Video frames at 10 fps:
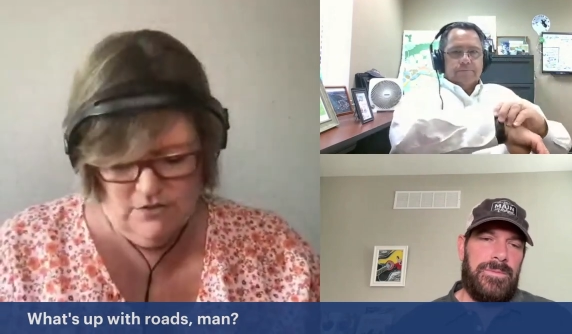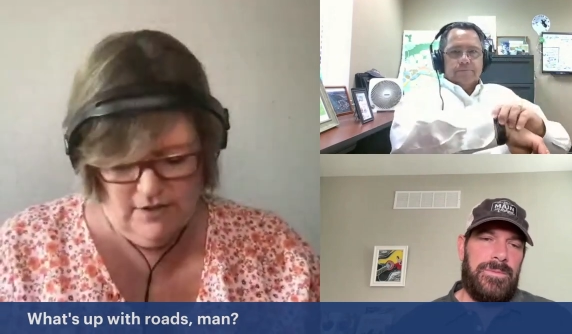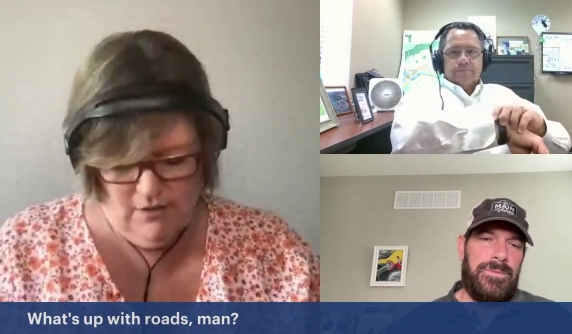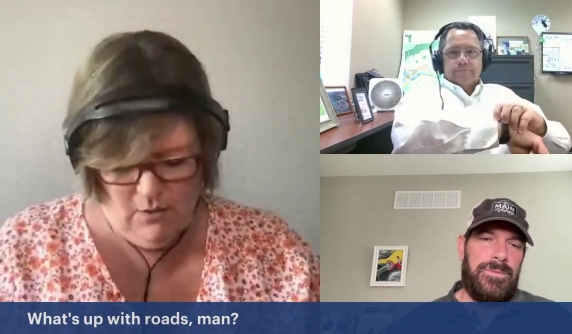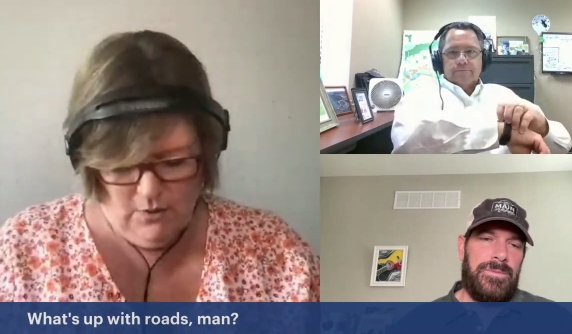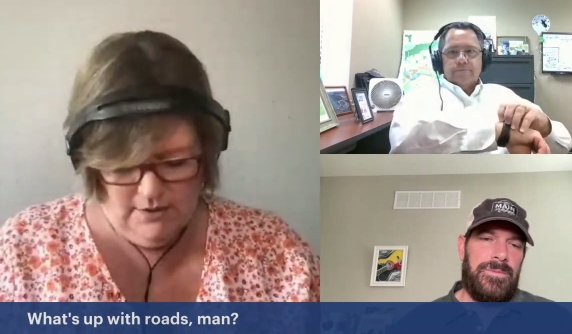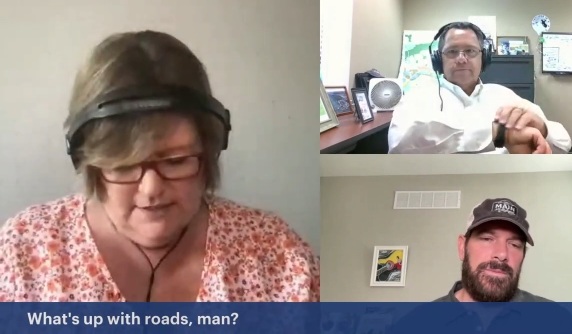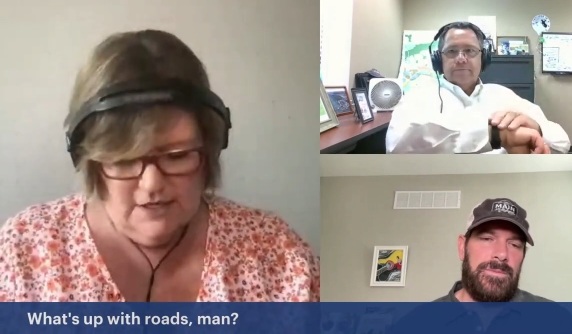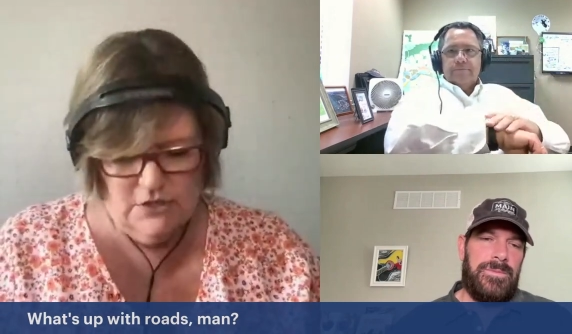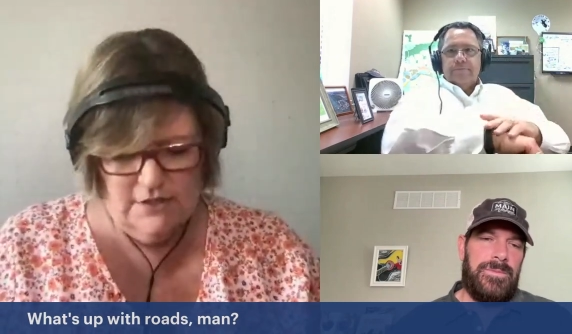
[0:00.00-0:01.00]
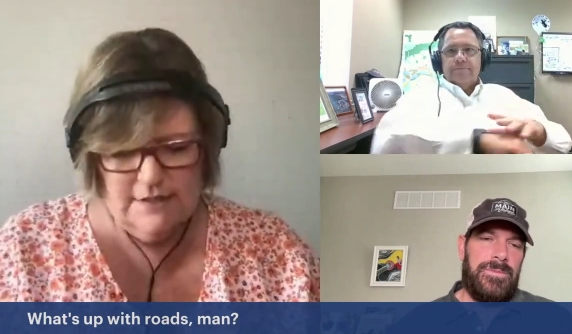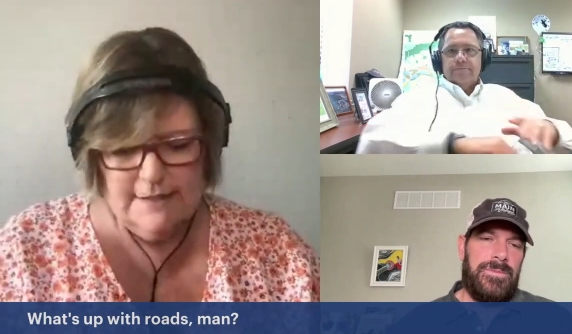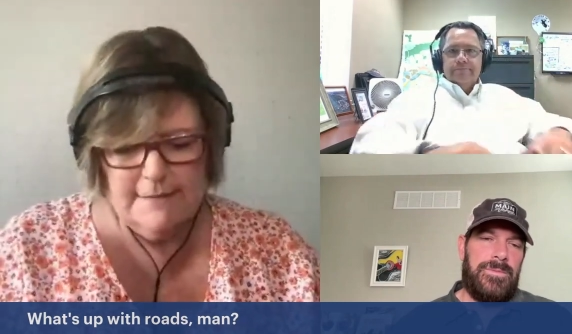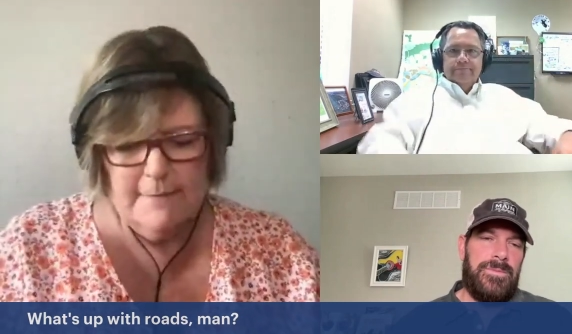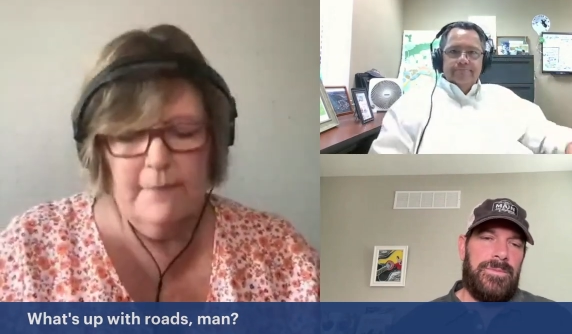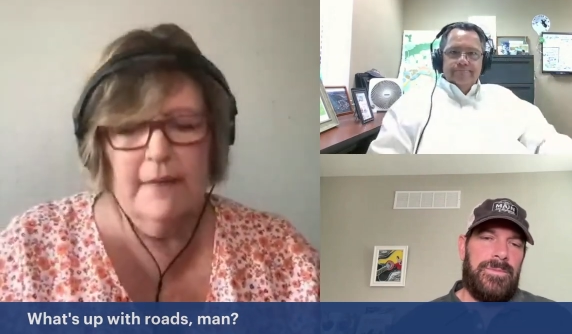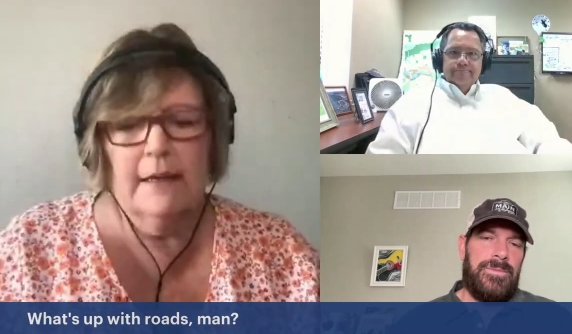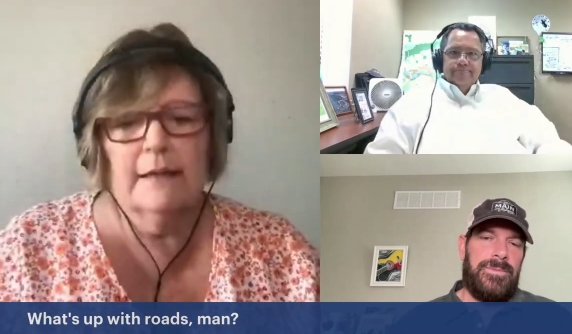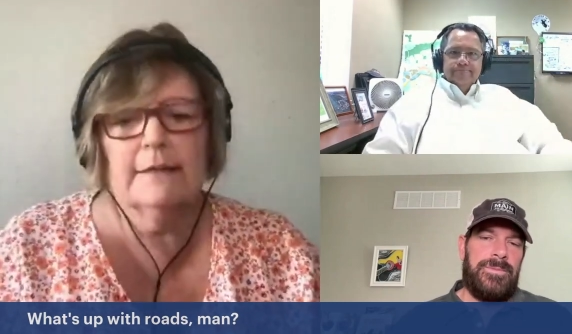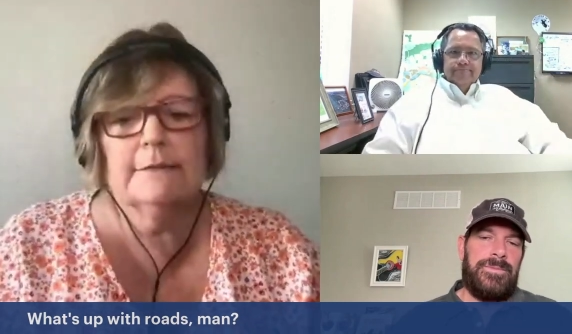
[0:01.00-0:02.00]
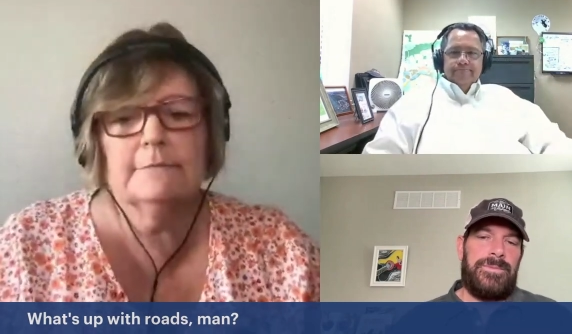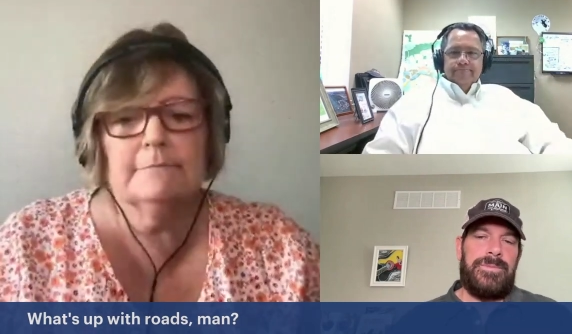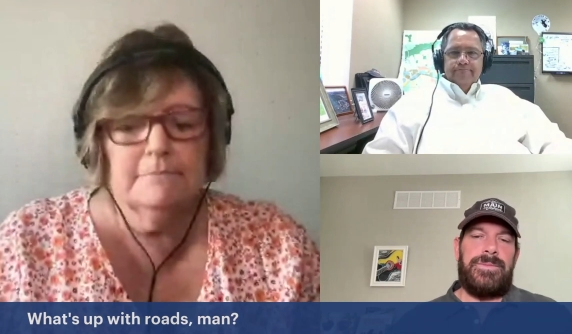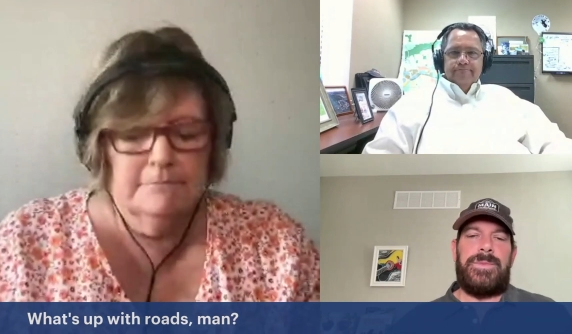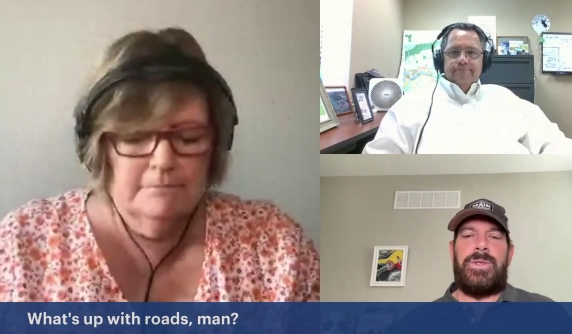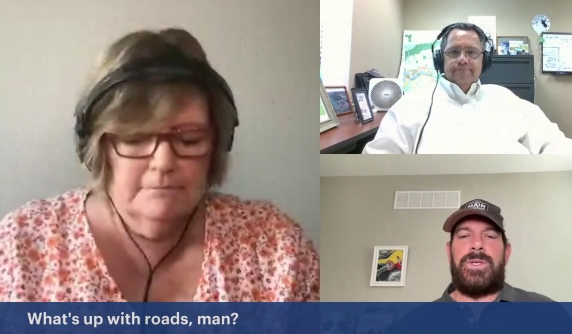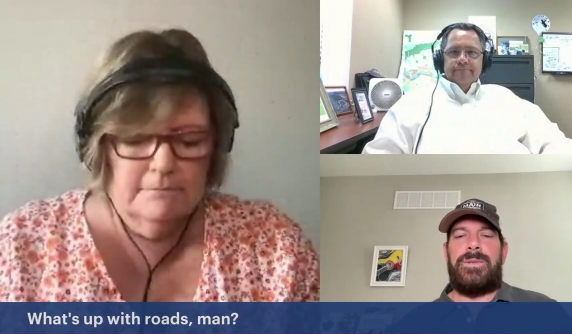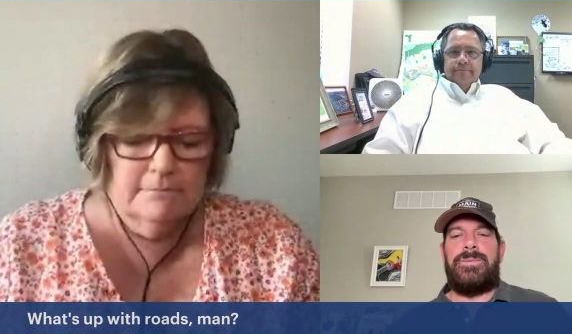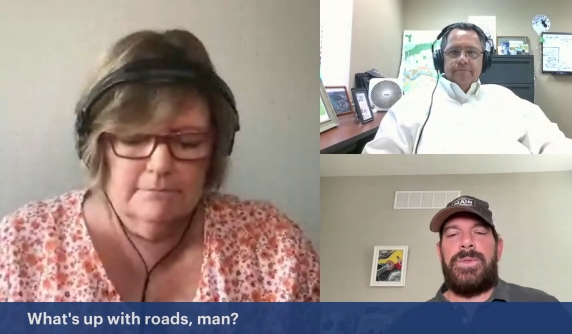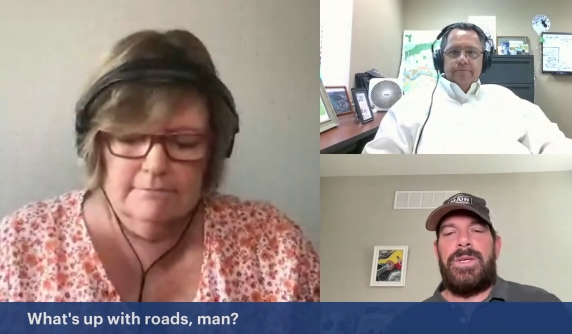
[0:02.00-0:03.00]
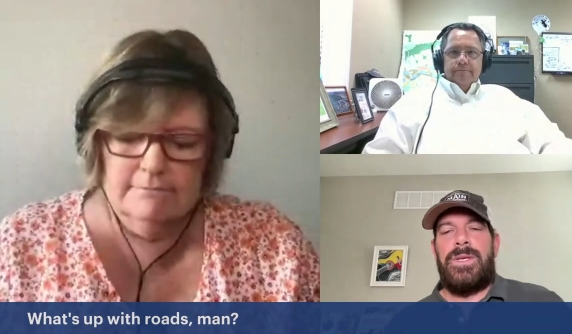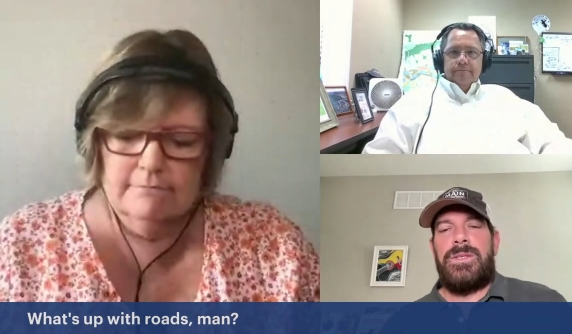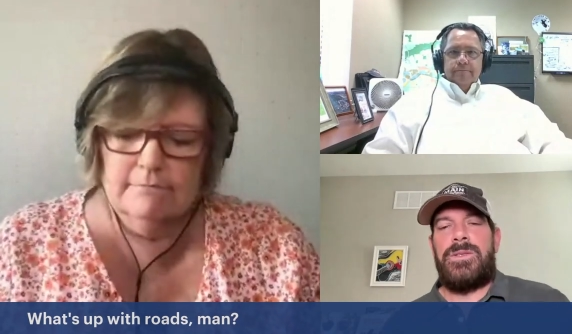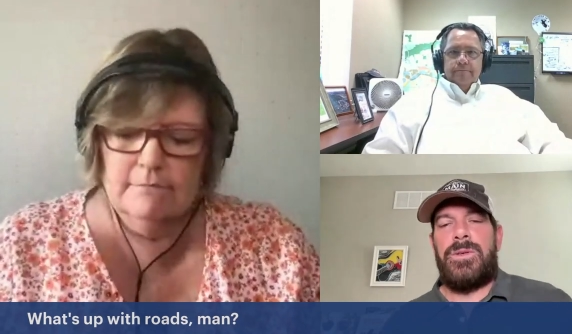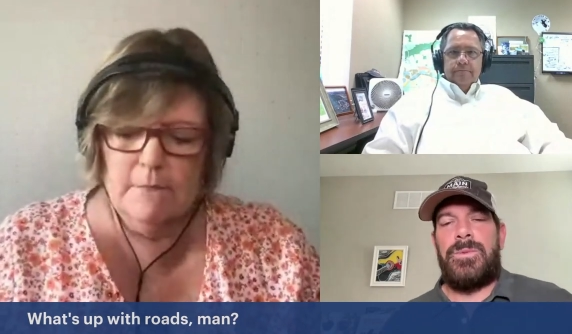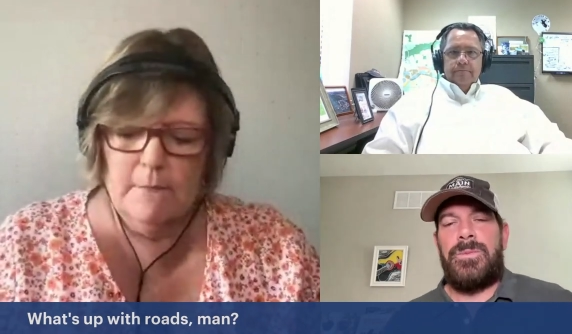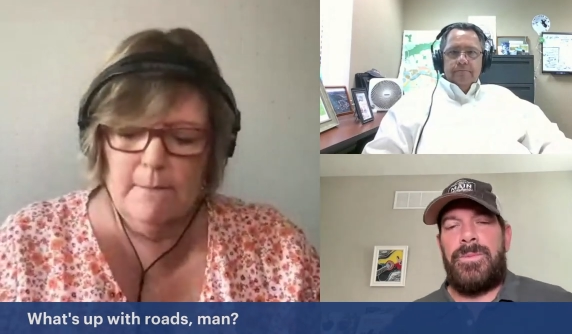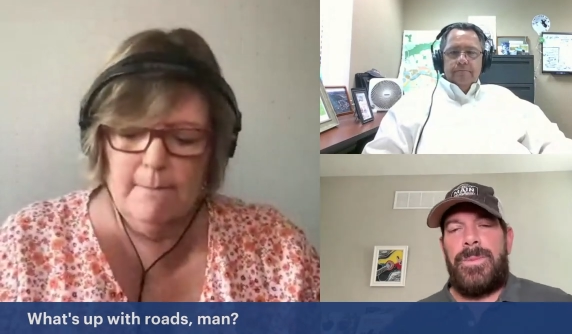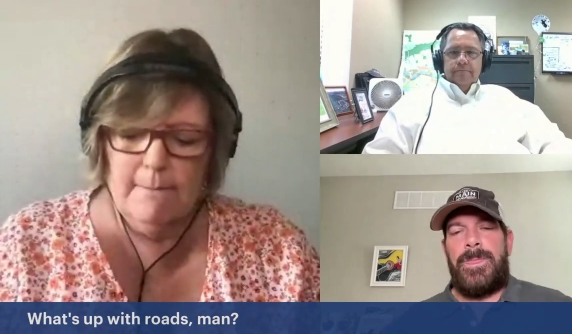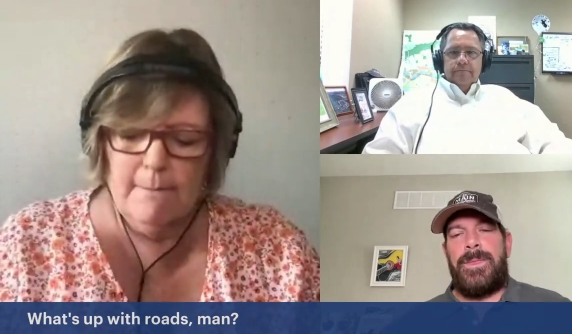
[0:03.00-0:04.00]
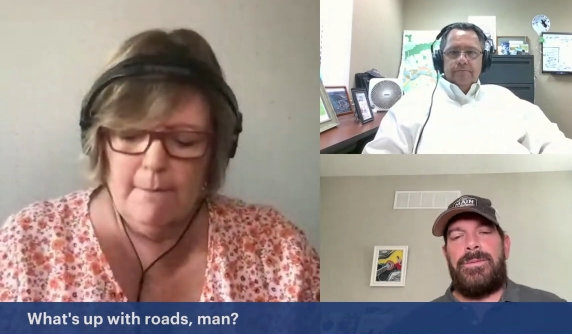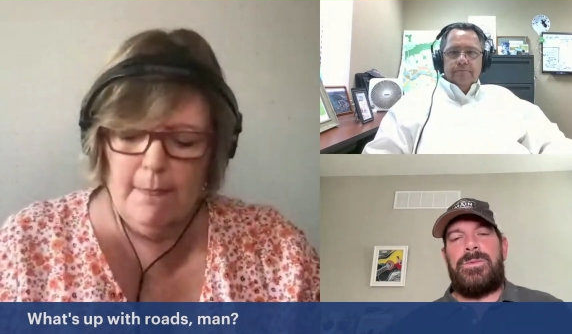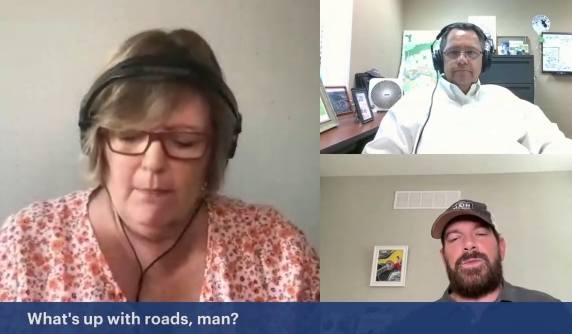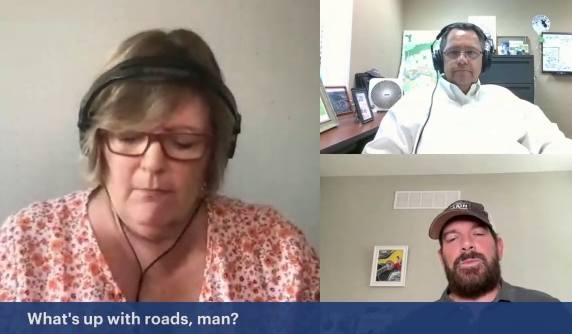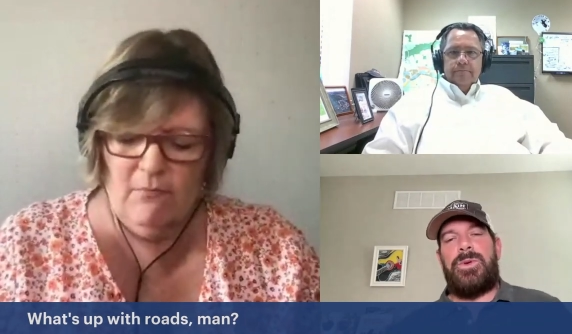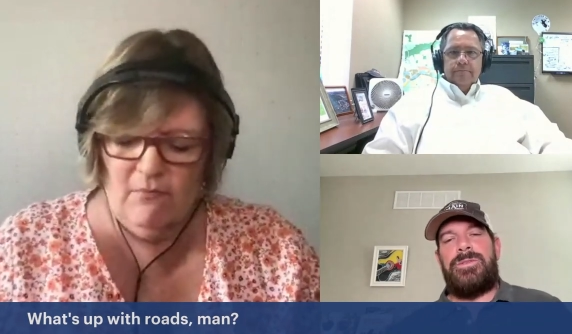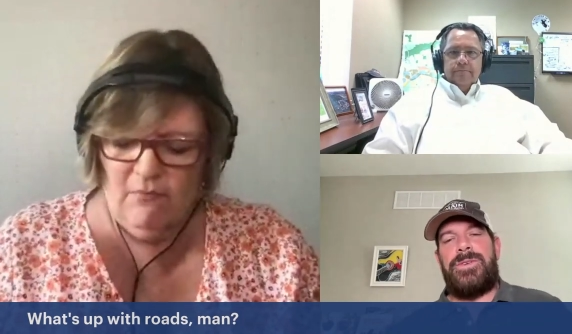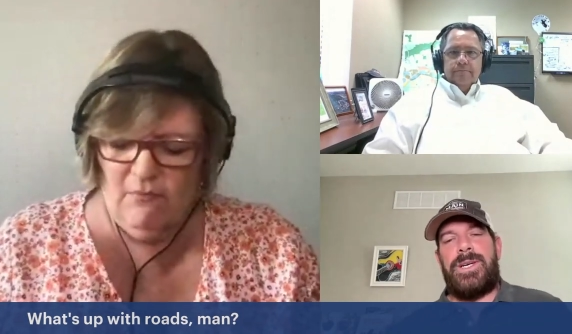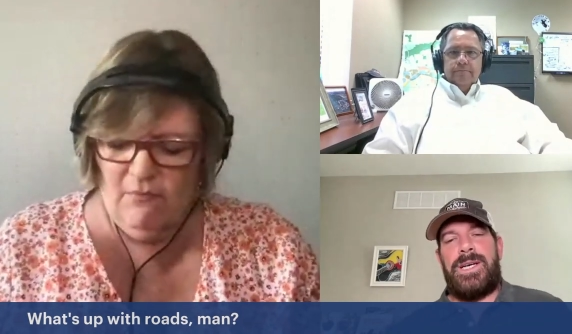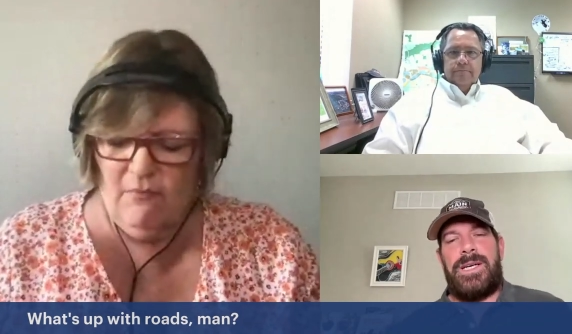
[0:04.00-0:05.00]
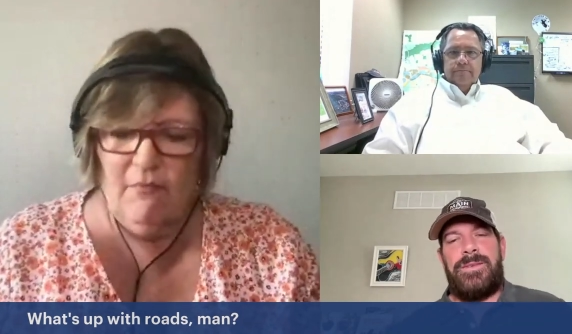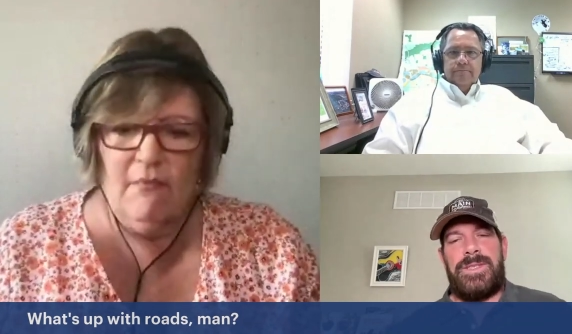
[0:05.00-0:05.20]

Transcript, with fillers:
Speaker 1: during our work sessions.
Speaker 2: Okay. So 2.5